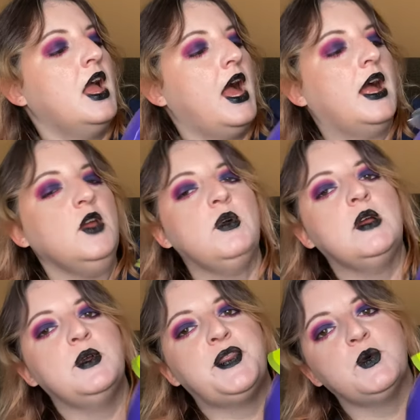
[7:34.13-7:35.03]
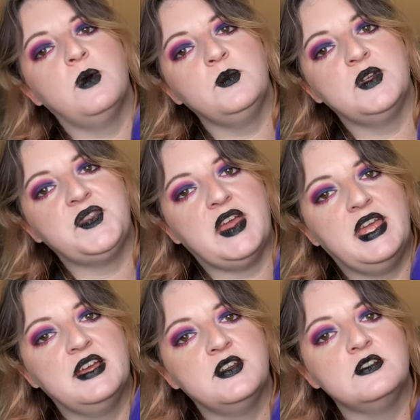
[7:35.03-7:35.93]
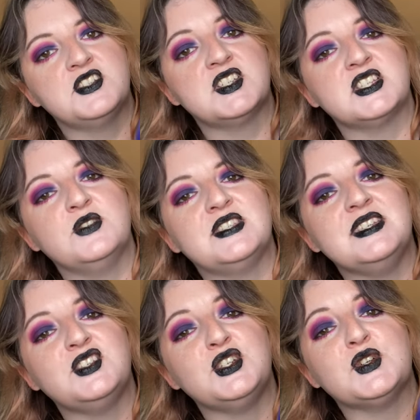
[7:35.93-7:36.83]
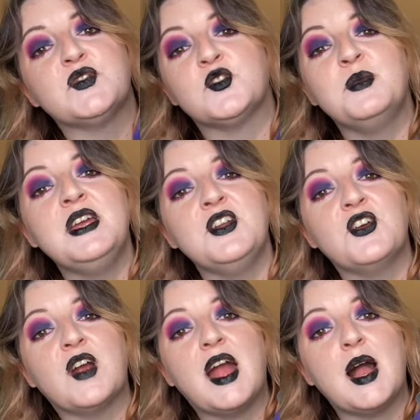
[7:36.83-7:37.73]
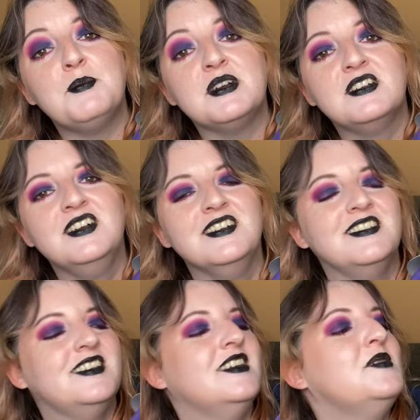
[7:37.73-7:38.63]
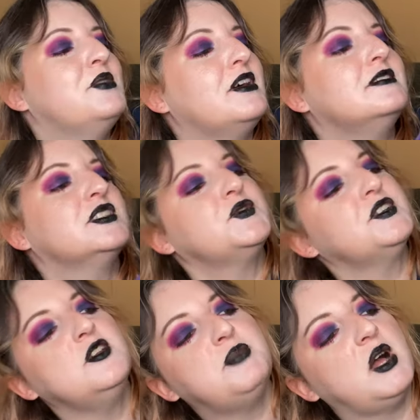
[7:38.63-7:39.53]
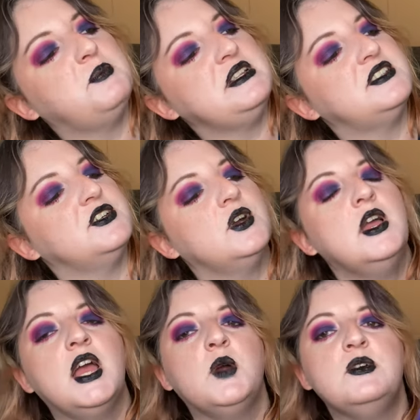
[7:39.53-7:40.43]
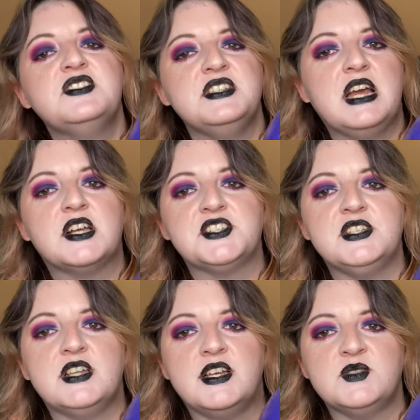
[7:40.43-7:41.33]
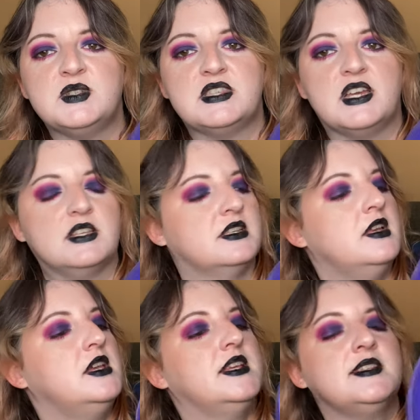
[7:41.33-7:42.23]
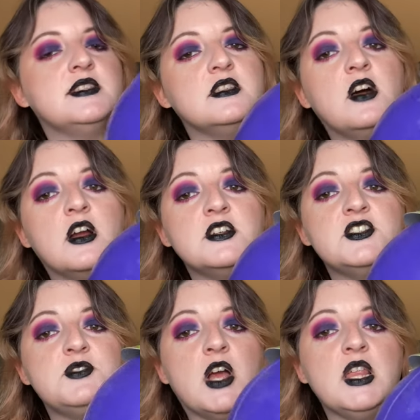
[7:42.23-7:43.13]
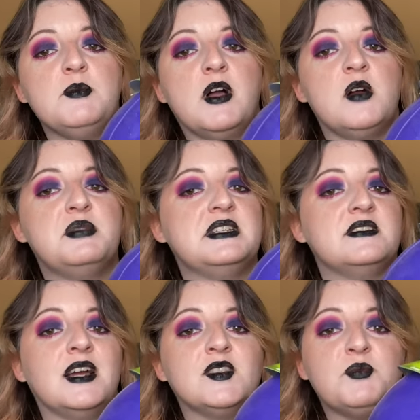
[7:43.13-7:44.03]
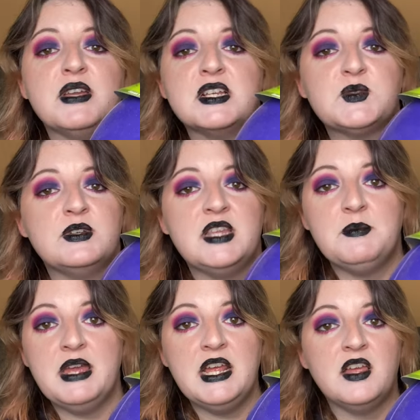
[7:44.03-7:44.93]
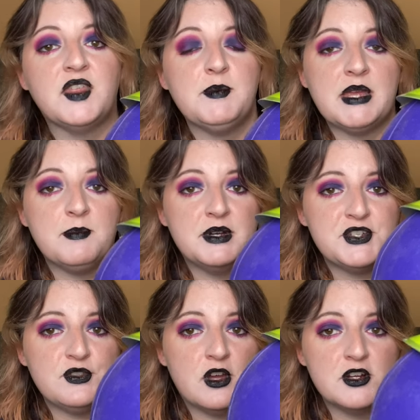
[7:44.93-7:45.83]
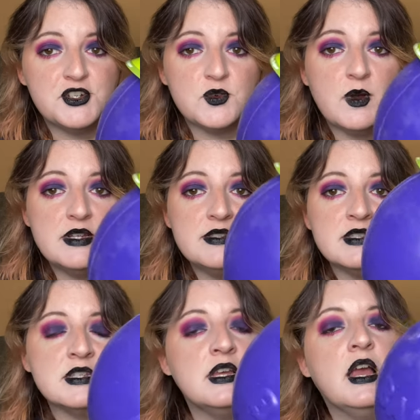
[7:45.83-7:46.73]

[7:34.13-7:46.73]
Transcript: I went with the one with the handle just so it's easier for me to grab, but also for the puppy too. And we'll see how she does with this. This is a large Jolly Ball, but it's not the biggest one they make. They make much larger ones.